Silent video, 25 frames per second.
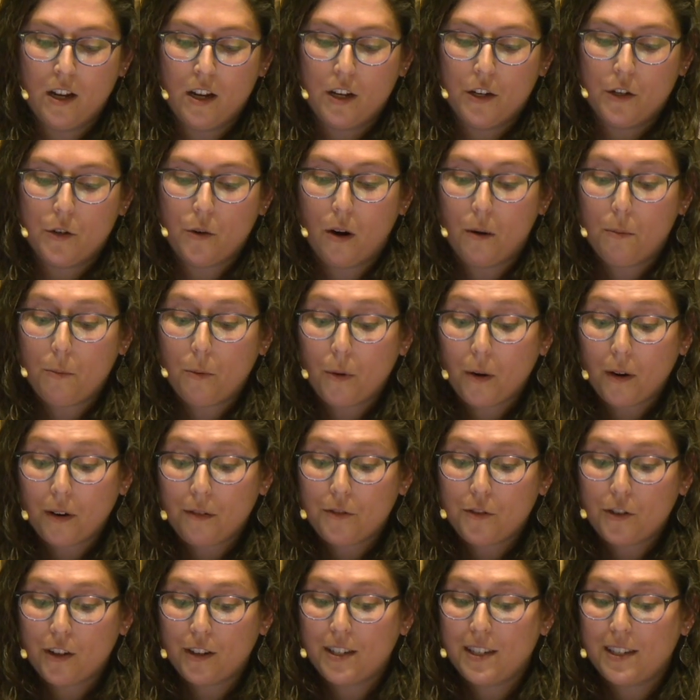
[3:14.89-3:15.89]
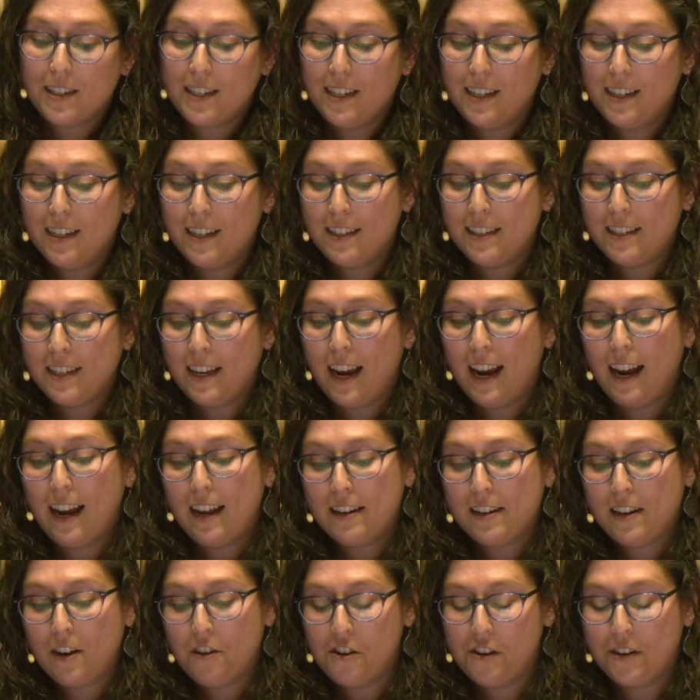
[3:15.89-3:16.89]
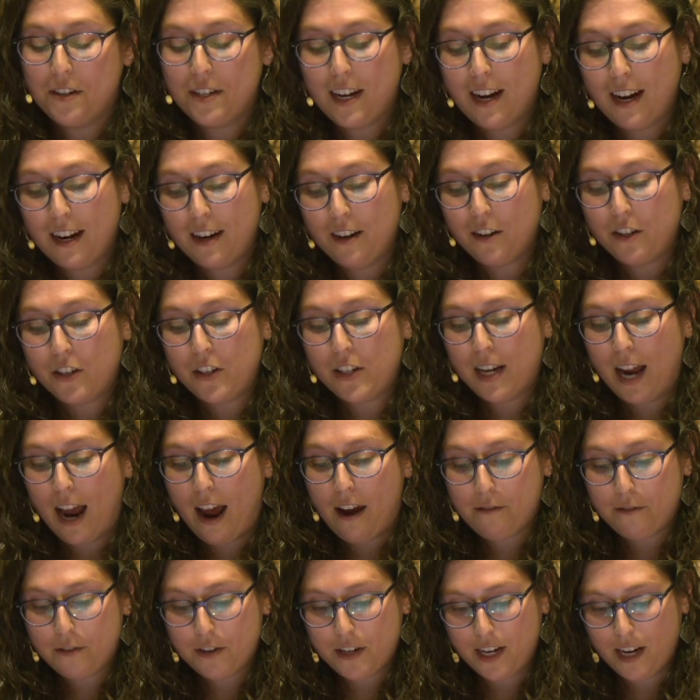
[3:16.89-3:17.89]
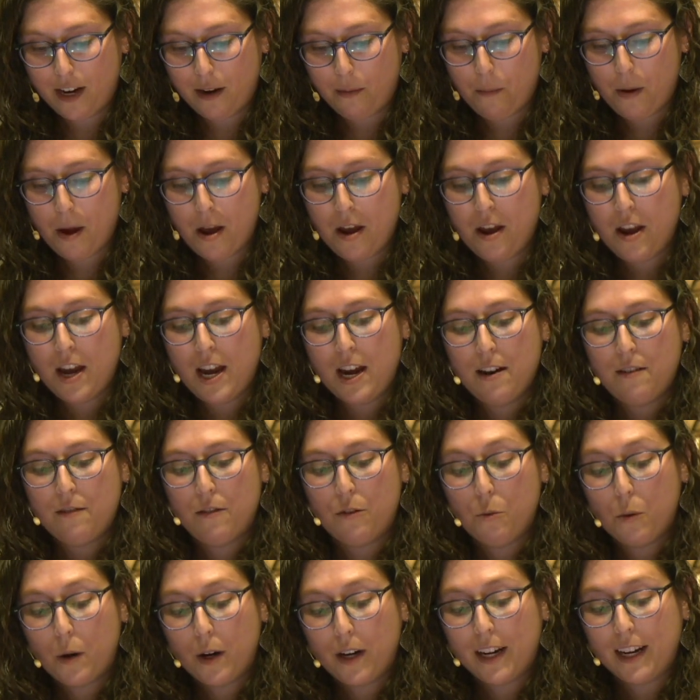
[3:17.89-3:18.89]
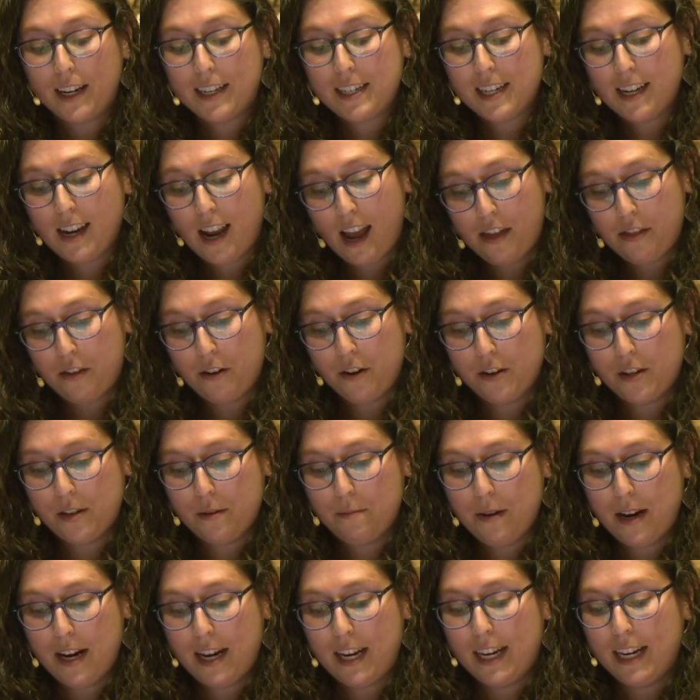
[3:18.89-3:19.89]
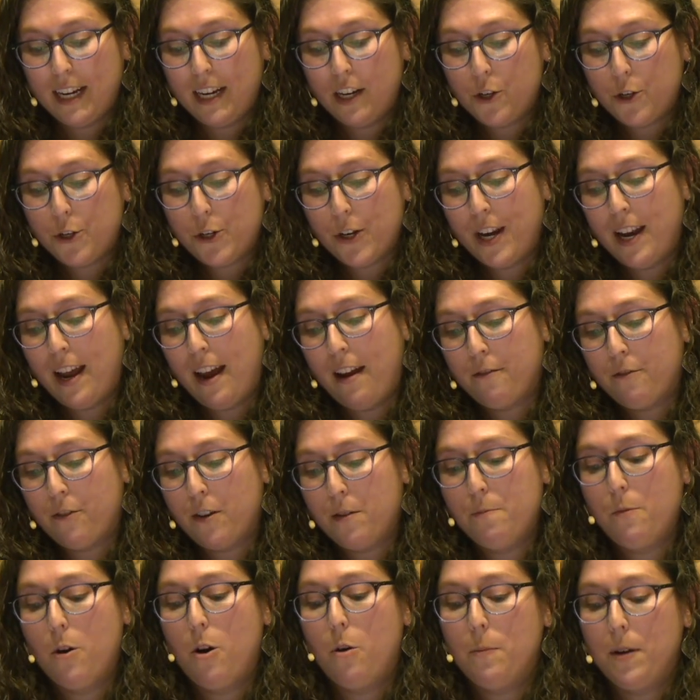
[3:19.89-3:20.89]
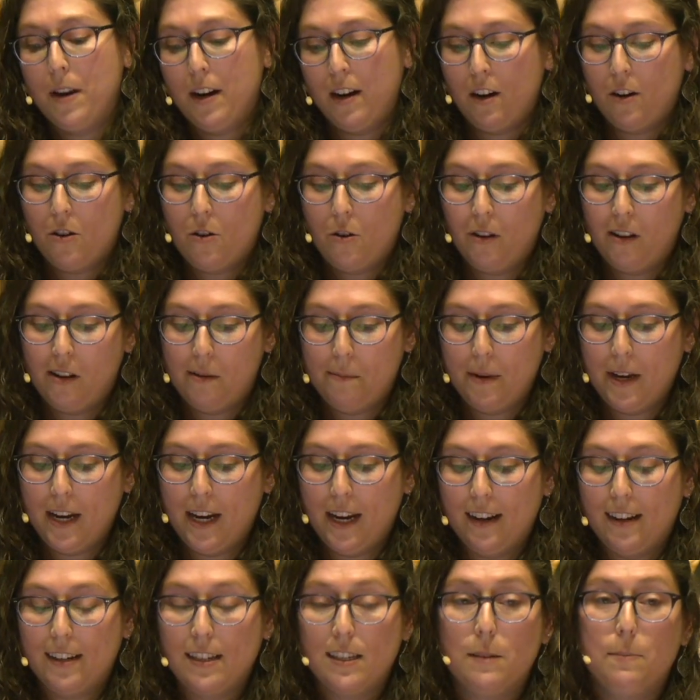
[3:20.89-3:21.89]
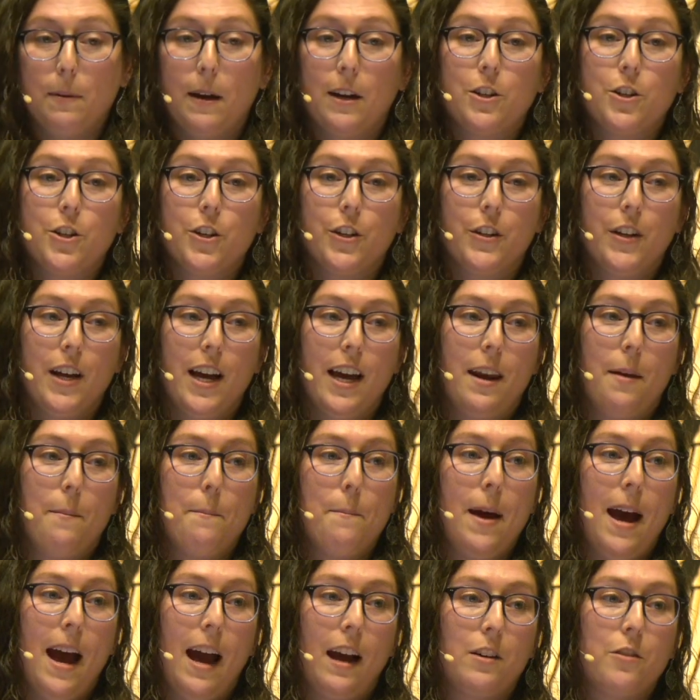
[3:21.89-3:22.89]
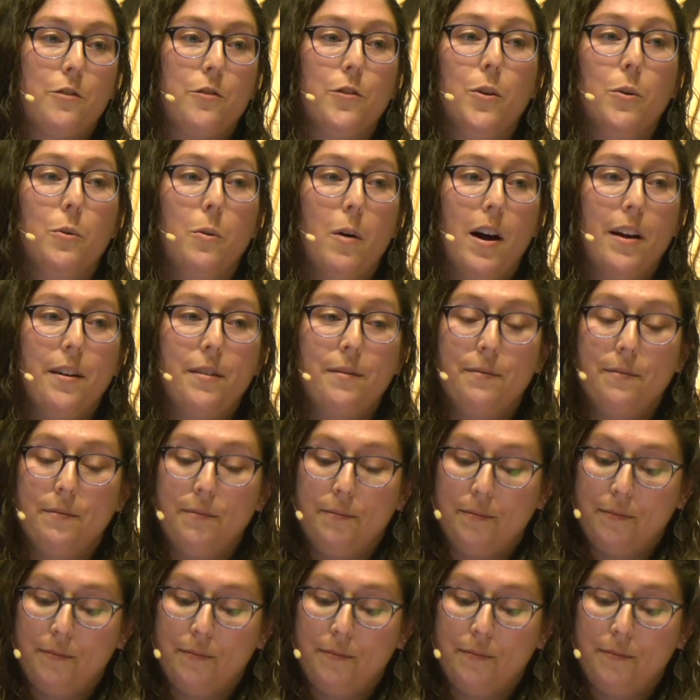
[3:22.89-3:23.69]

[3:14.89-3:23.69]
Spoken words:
To our Board of Trustees and our entire staff team for working together to make each and every moment at Kol Ami a special and impactful one.